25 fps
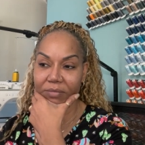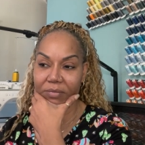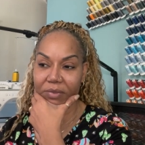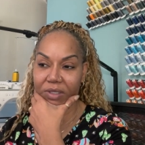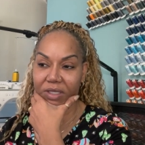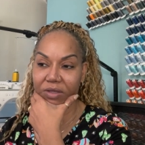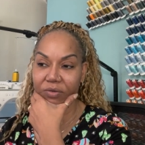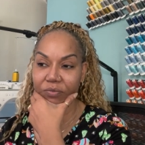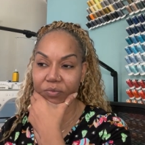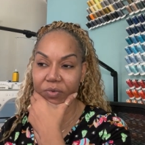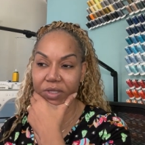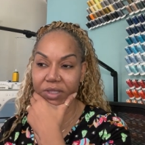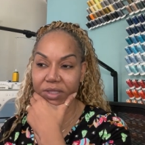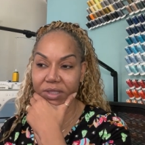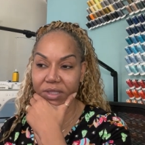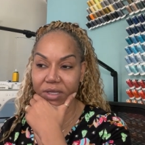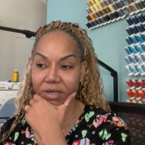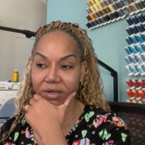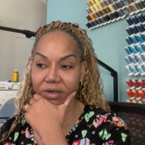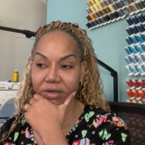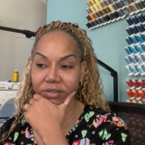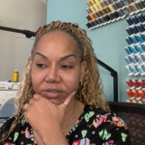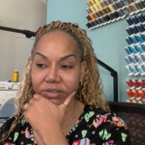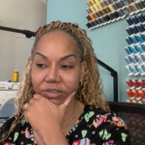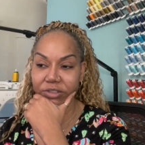He went
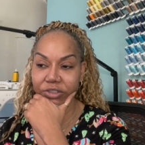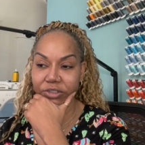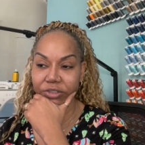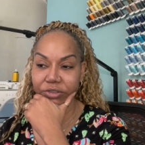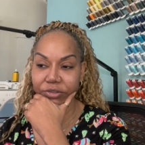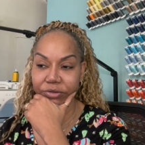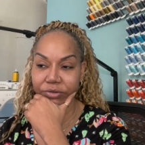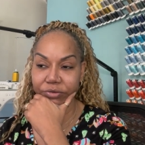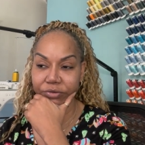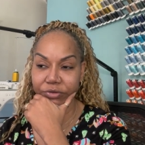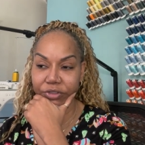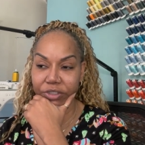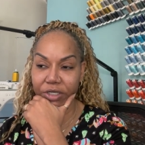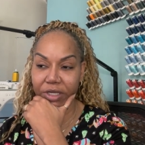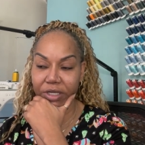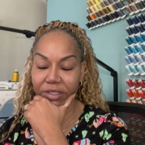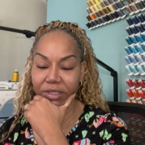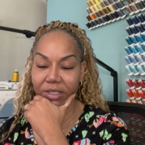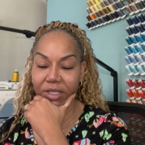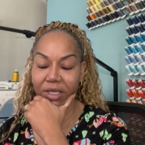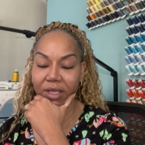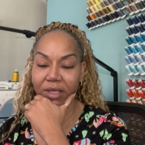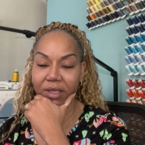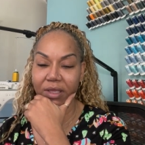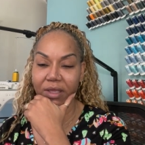there to check
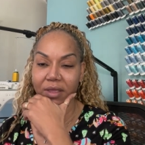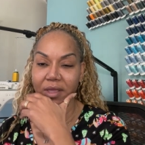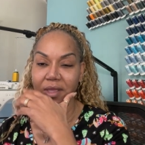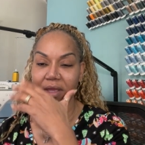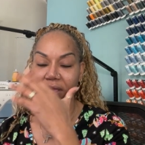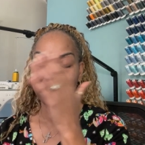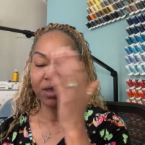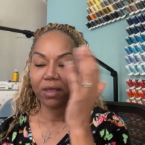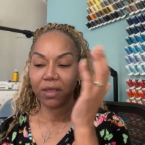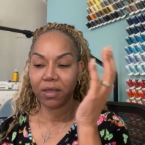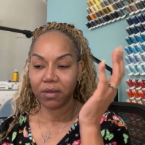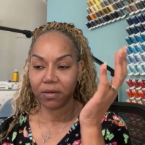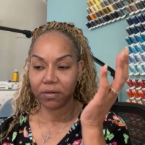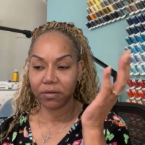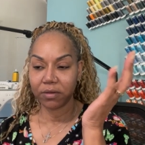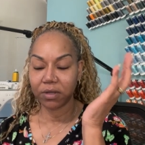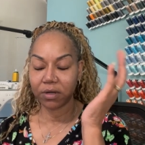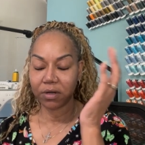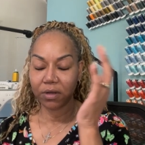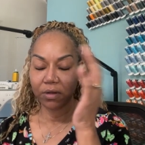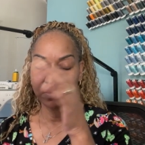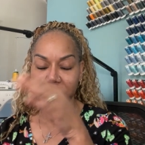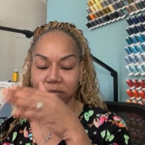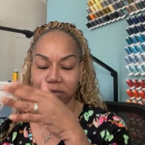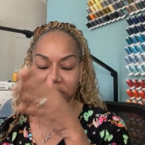the,
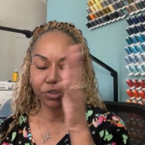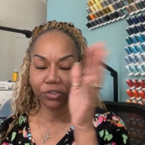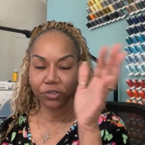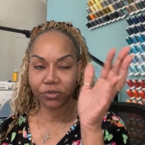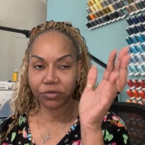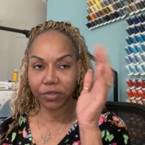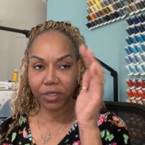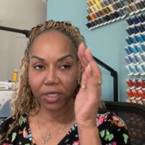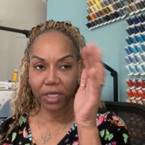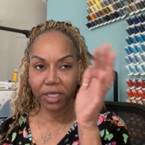do the